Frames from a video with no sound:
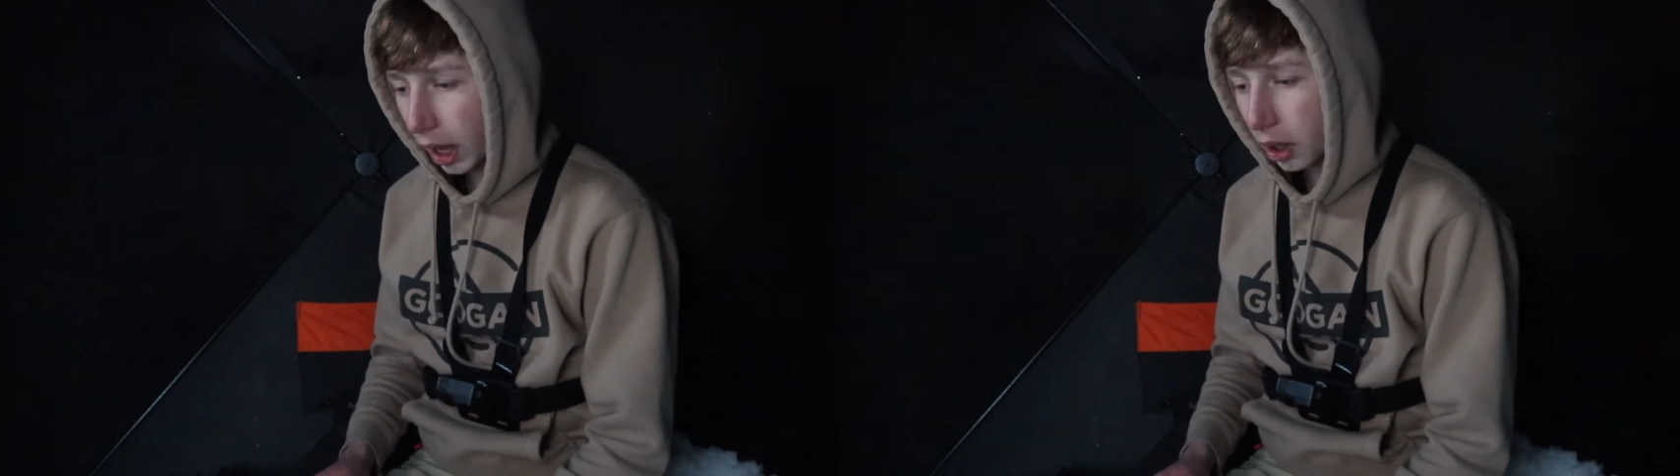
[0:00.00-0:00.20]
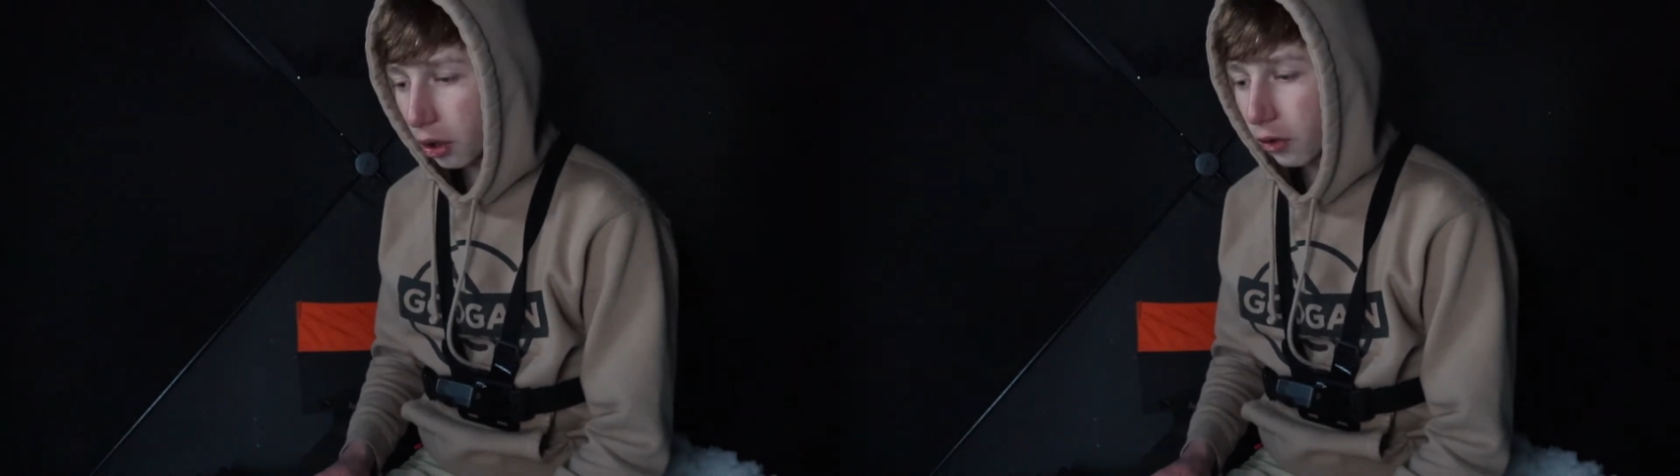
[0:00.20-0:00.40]

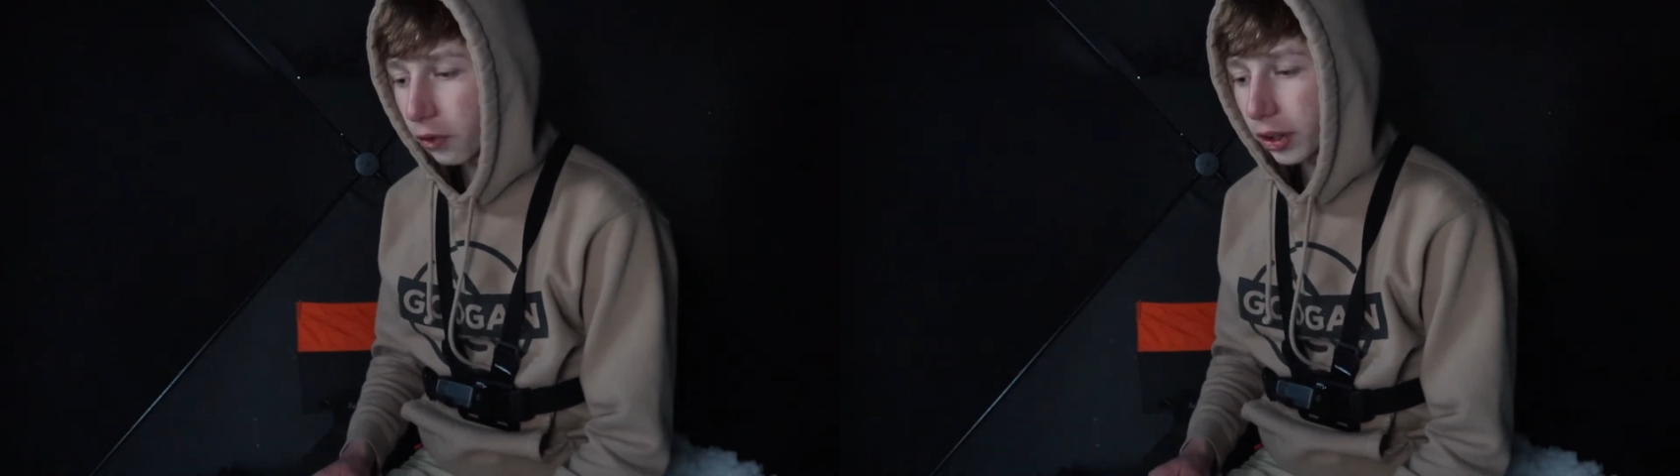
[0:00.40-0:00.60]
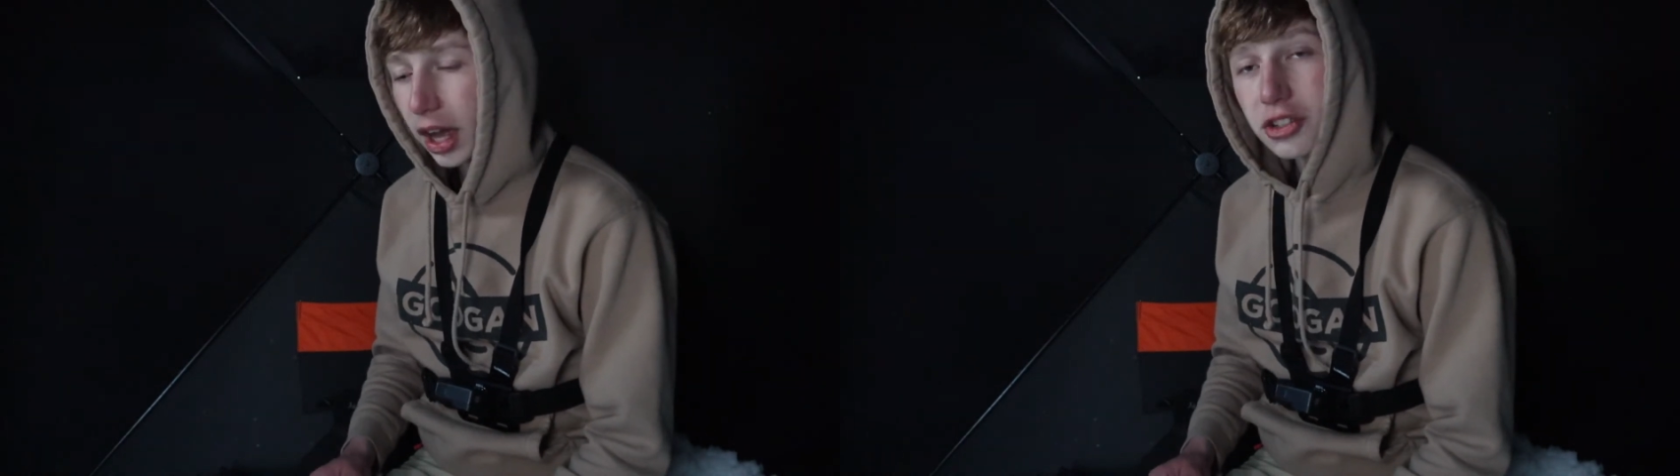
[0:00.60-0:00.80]
I don't know if
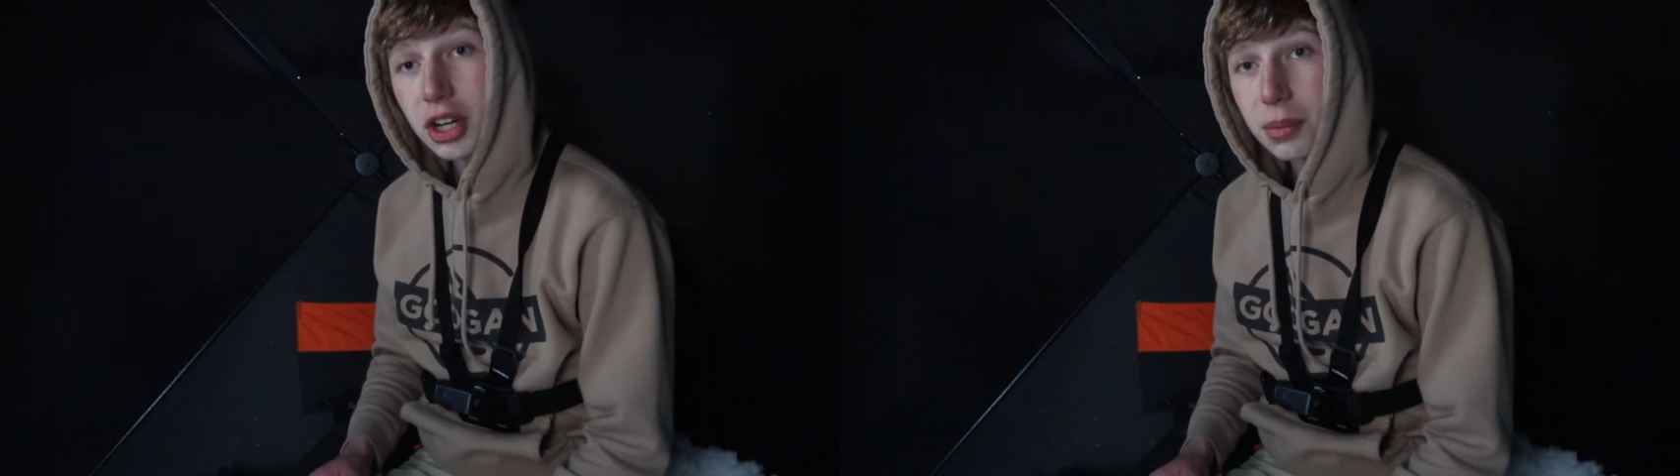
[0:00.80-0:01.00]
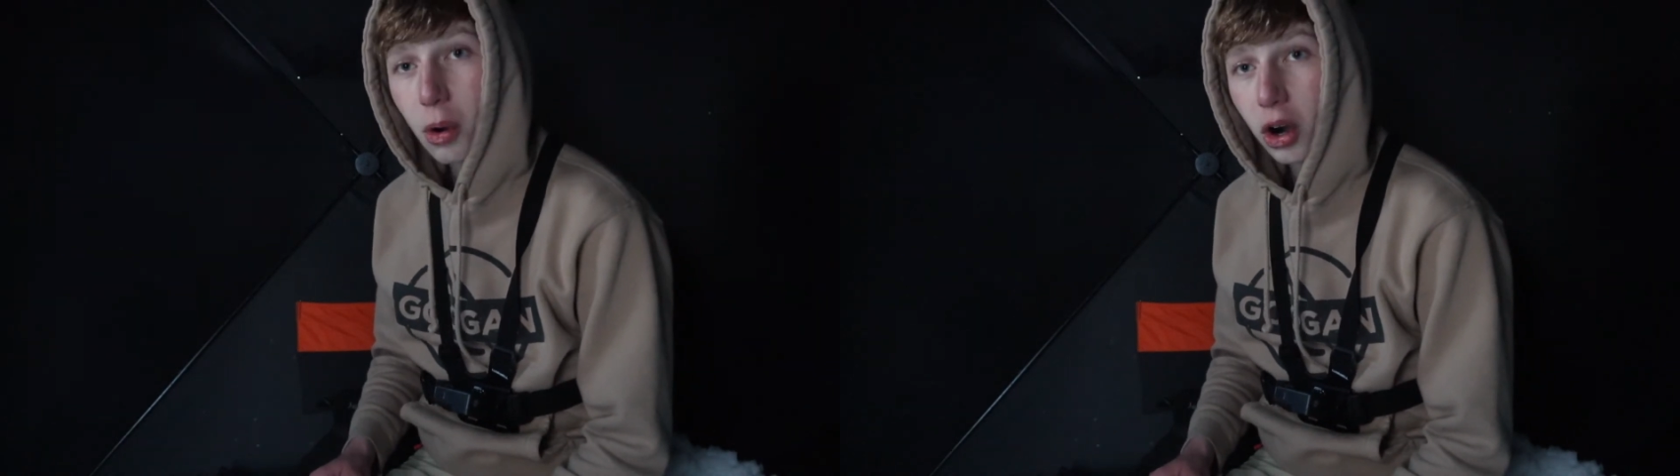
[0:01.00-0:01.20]
we'll catch
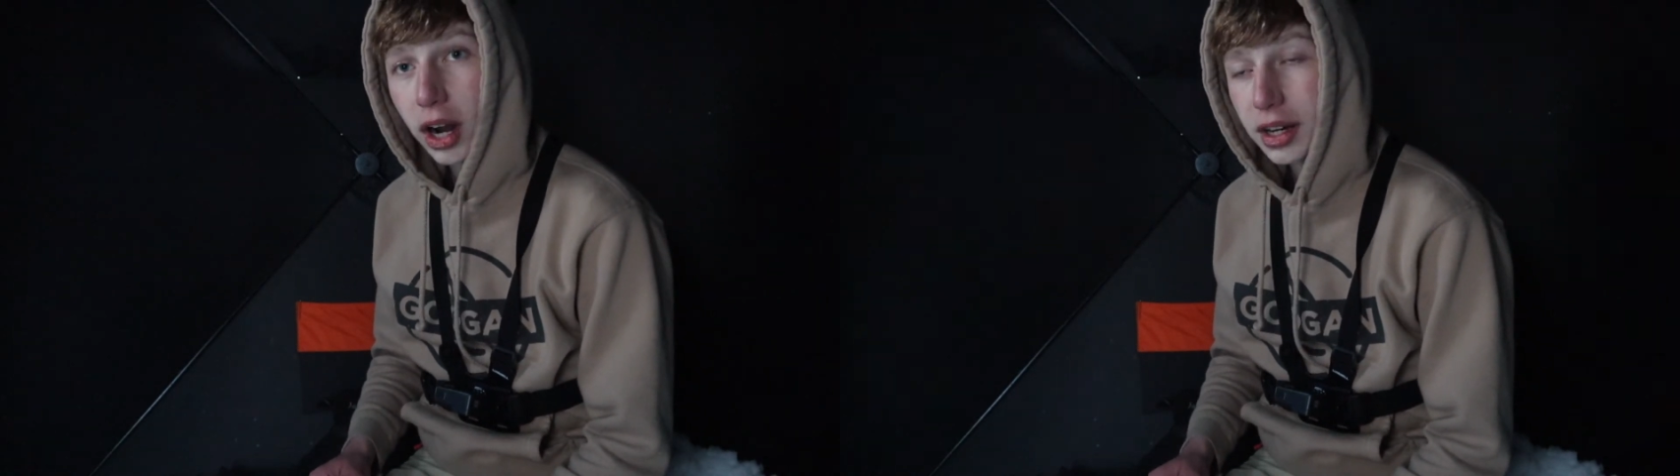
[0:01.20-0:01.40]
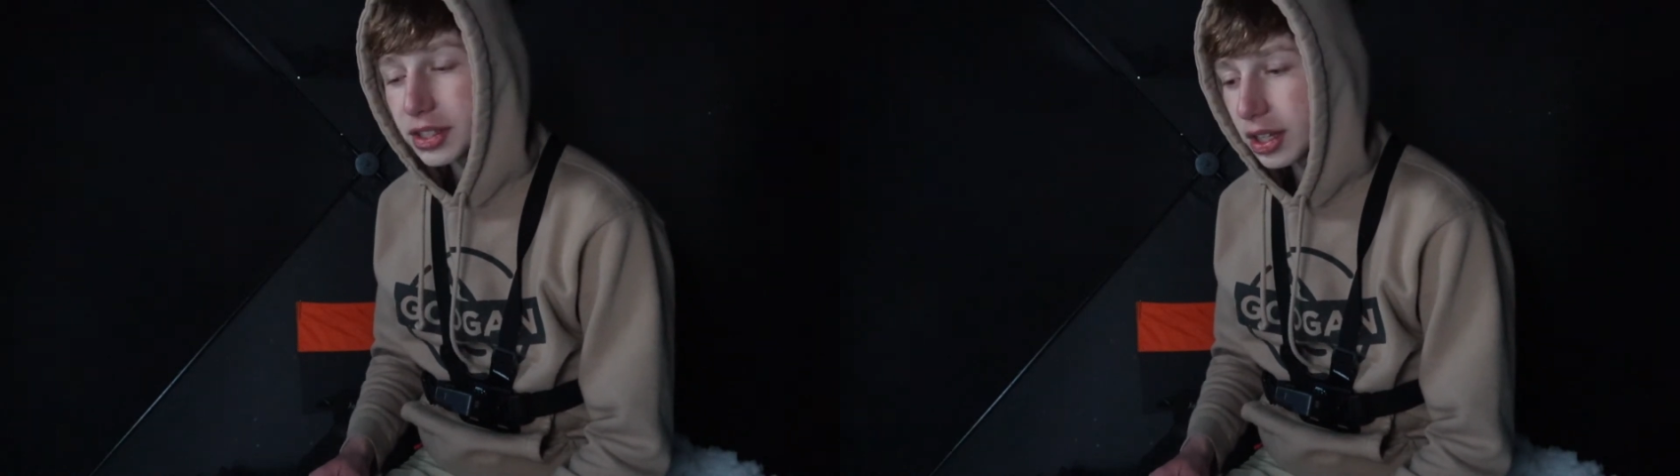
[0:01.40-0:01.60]
any more,
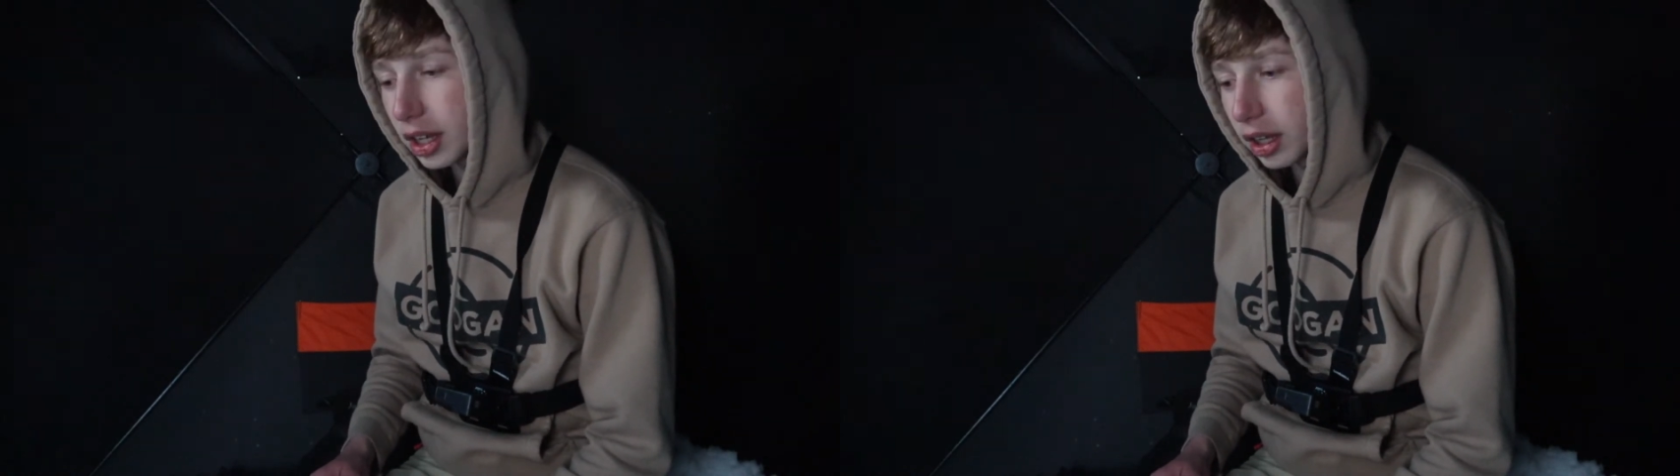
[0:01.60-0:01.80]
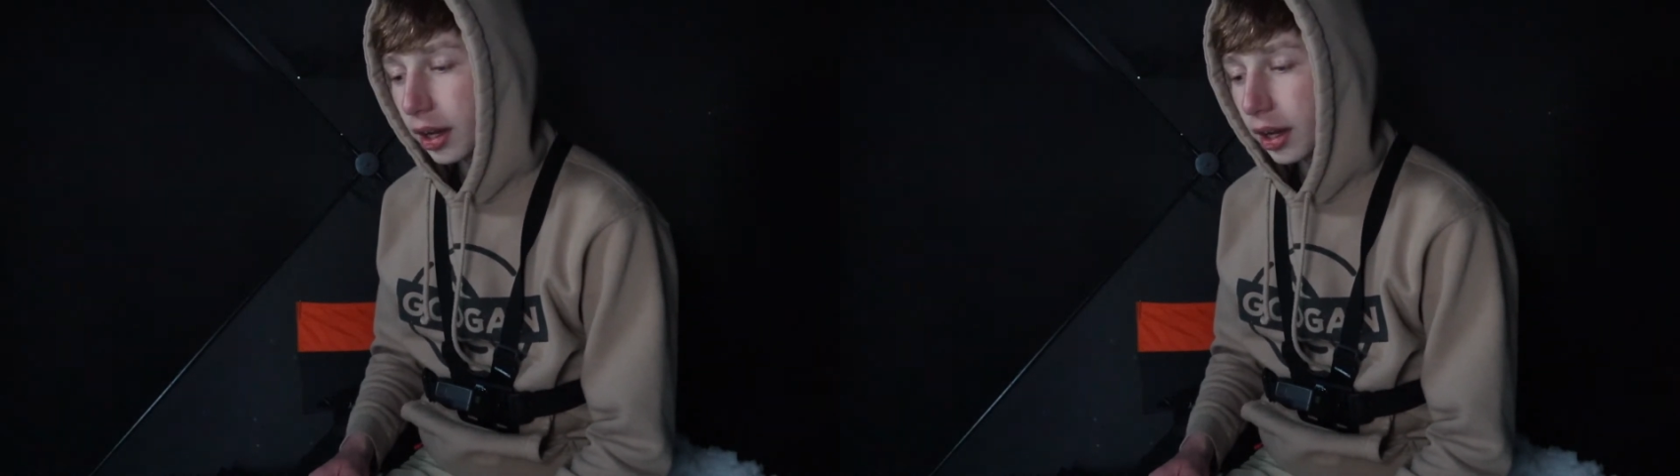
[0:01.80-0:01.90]
honestly.